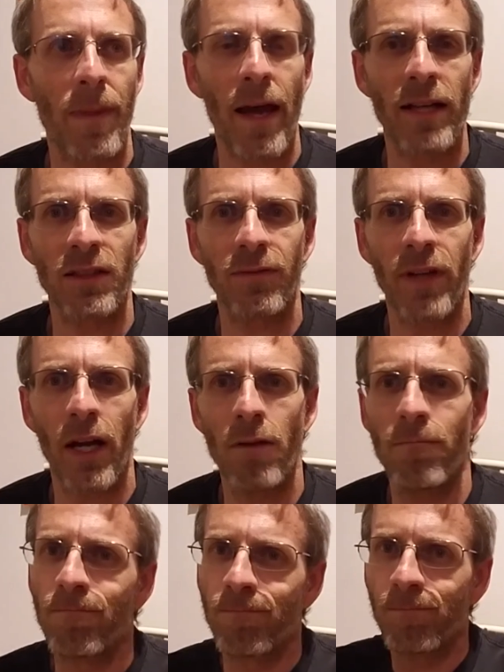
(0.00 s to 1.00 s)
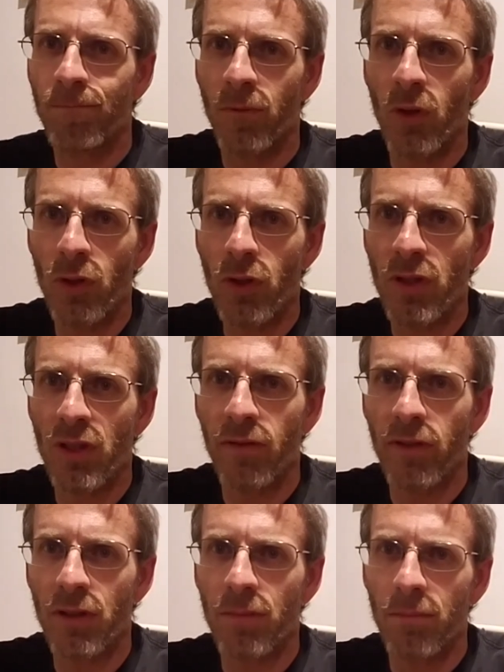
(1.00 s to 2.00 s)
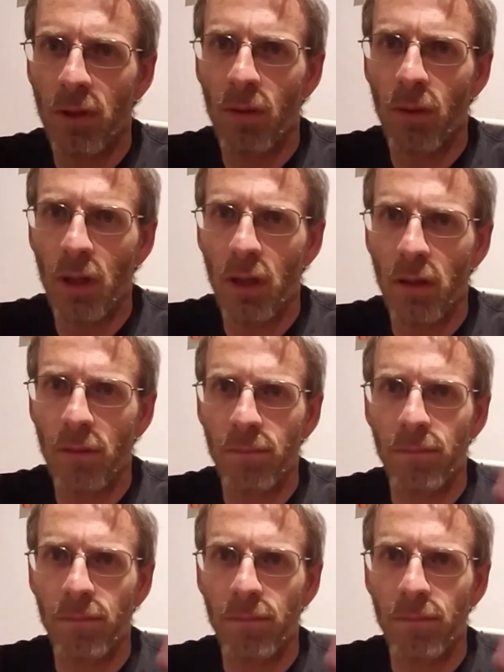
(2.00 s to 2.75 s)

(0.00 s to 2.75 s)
as of now, no jury service. All right.